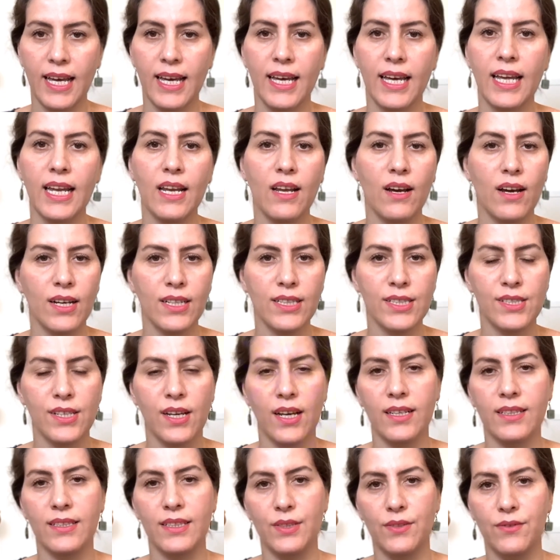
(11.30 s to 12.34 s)

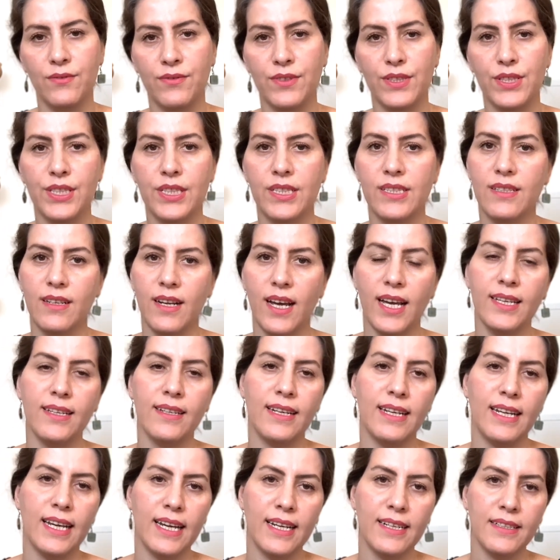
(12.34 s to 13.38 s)
Alongside new features like
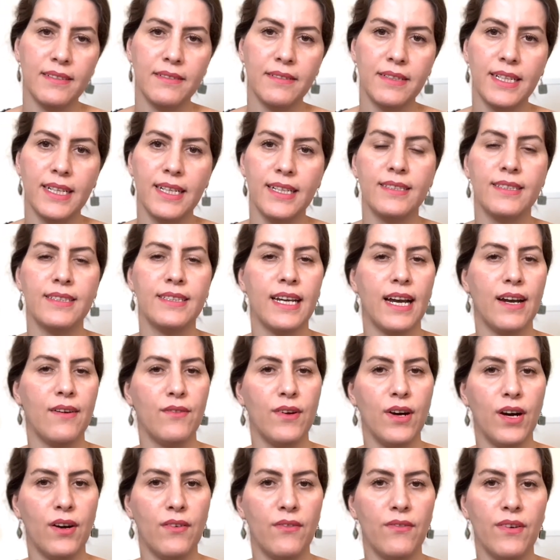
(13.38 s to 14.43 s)
Learn Grid,
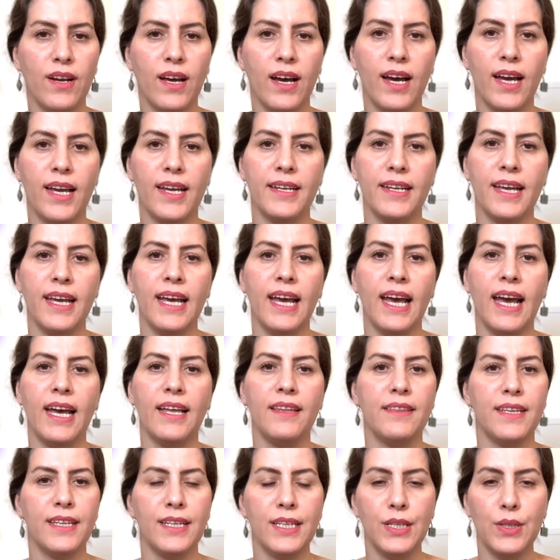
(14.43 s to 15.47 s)
Canva Offline,
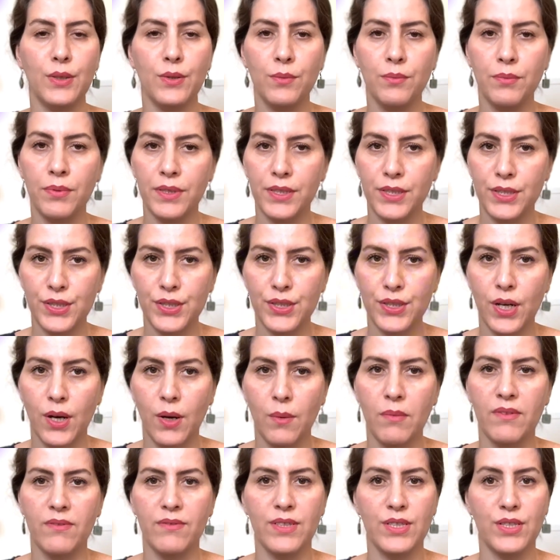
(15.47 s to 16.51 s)
and the new print
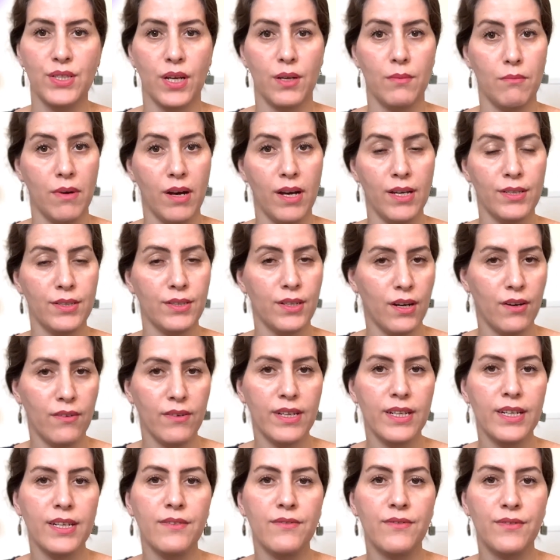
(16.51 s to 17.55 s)
shop, which I might cover
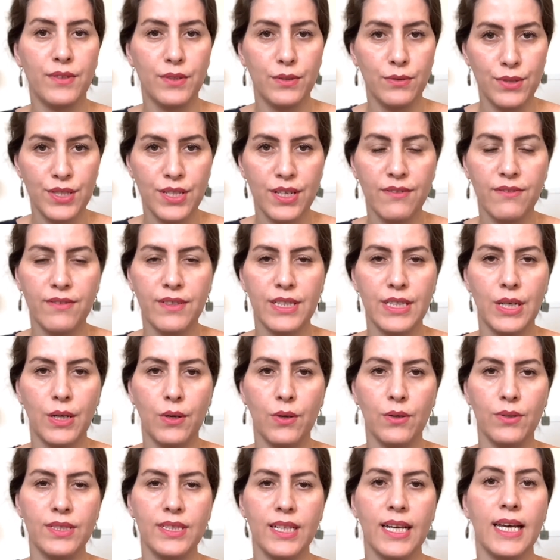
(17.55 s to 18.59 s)
in future
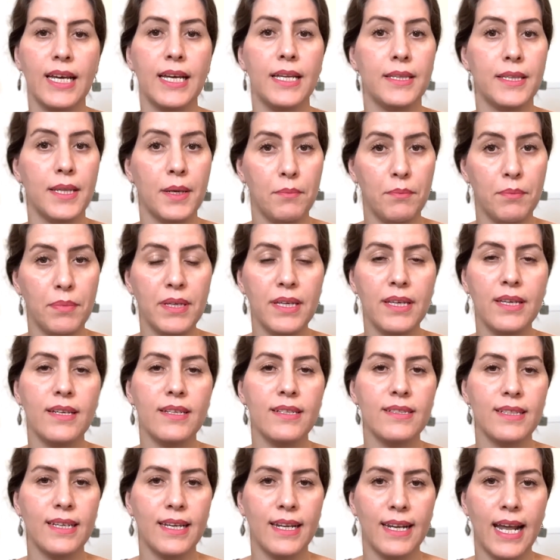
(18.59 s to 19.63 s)
videos, the
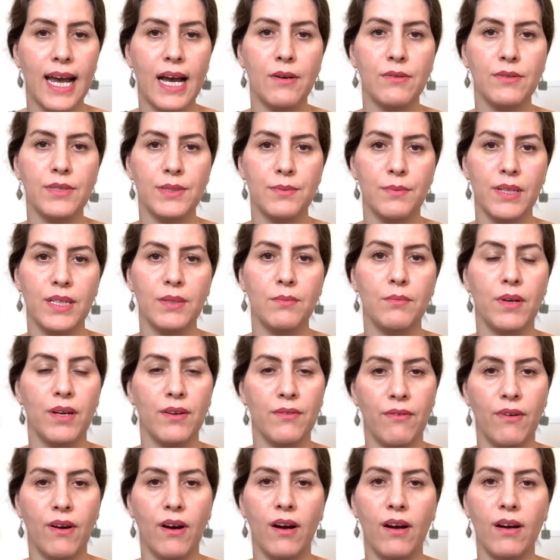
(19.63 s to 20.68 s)
biggest announcement by
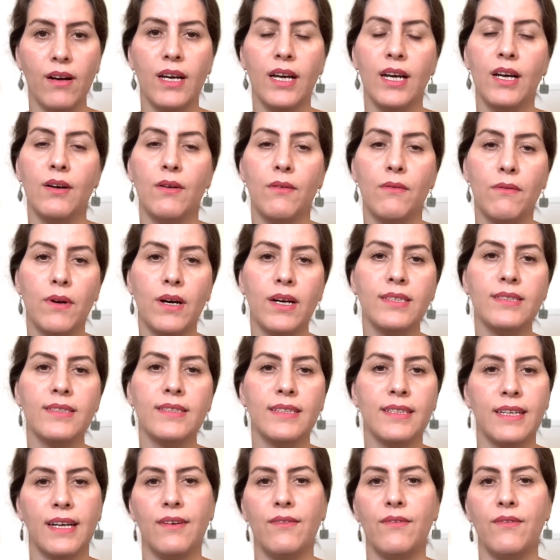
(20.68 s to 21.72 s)
far was
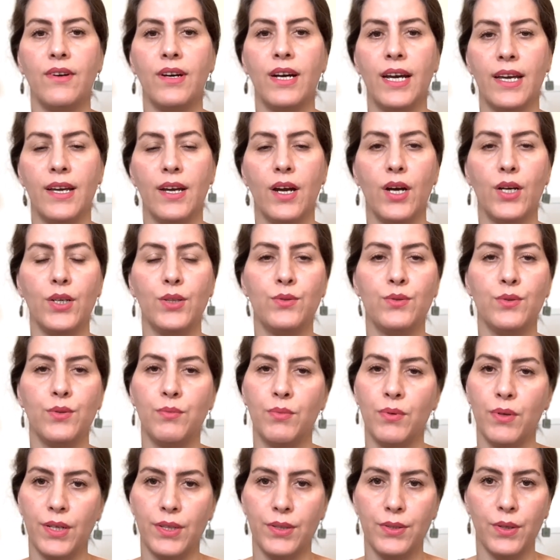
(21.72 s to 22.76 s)
Canva AI
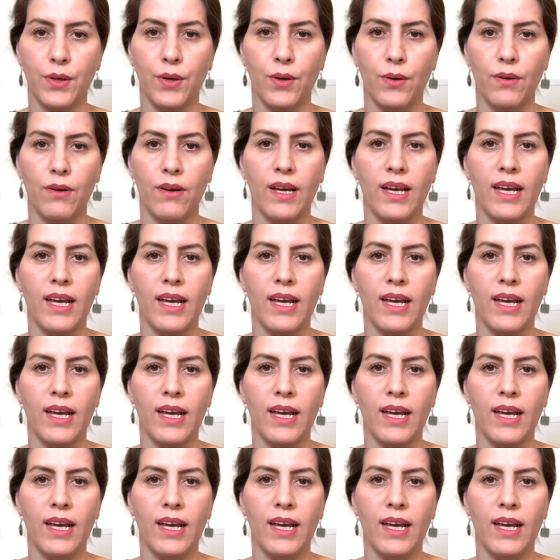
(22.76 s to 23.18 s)
2.0.